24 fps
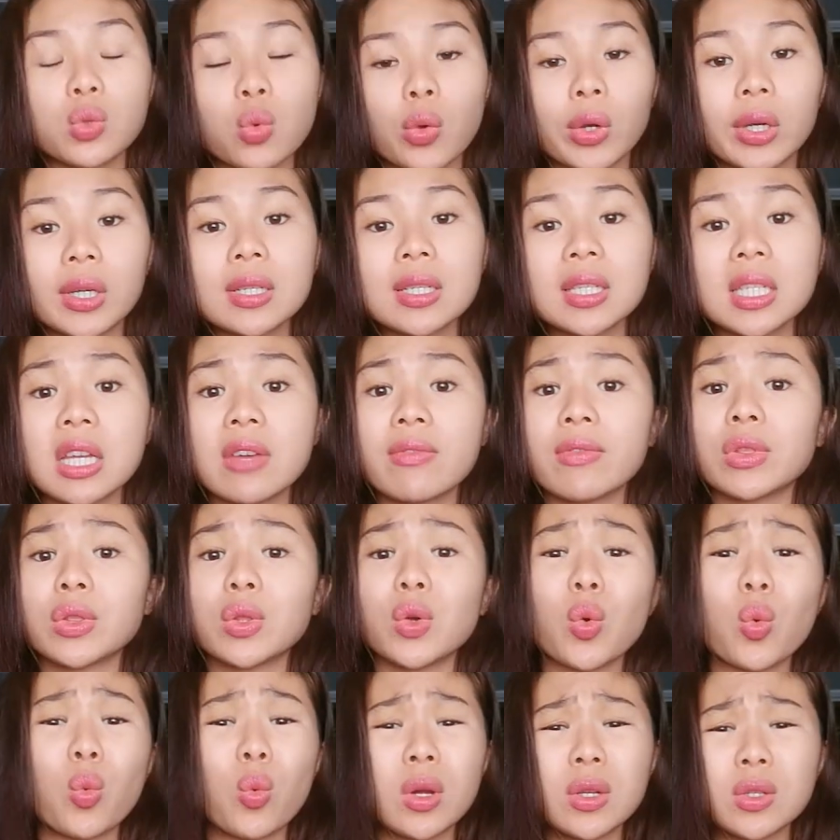source,
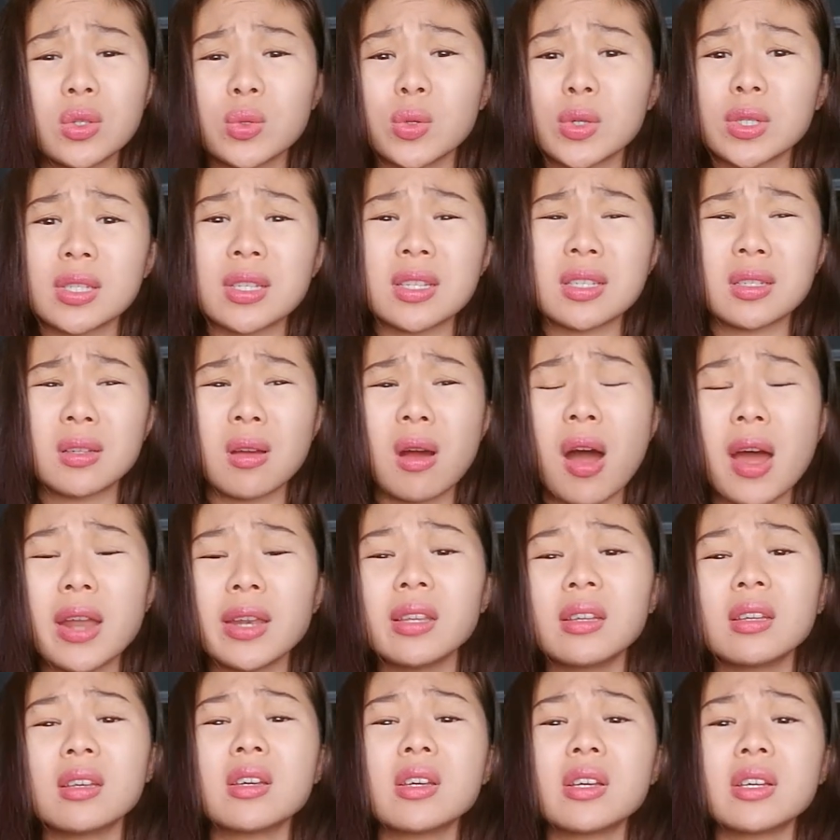even though one source is
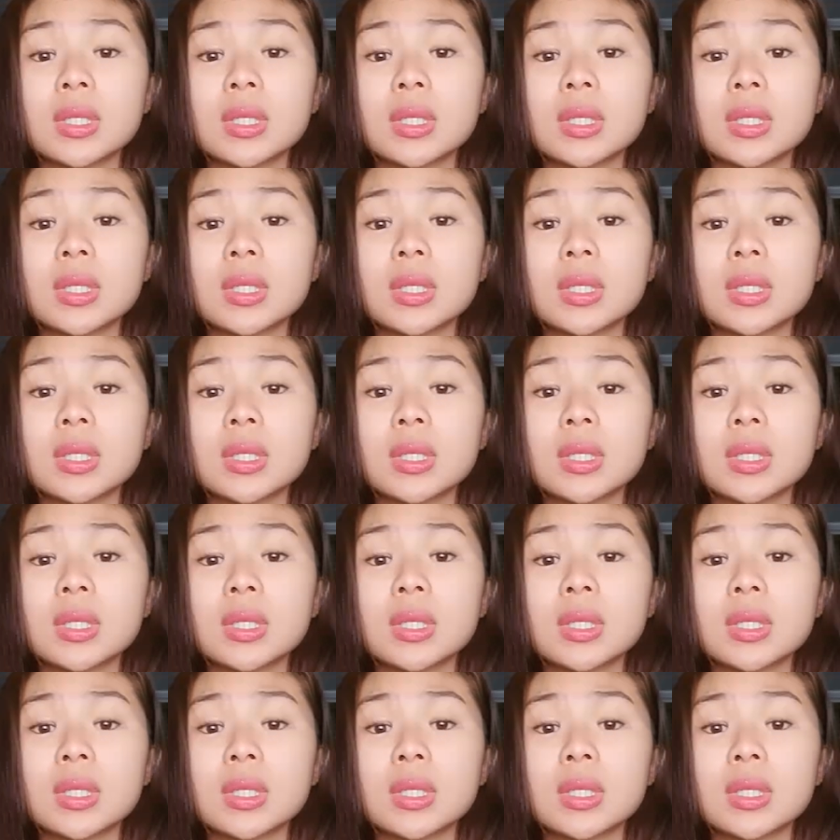gone.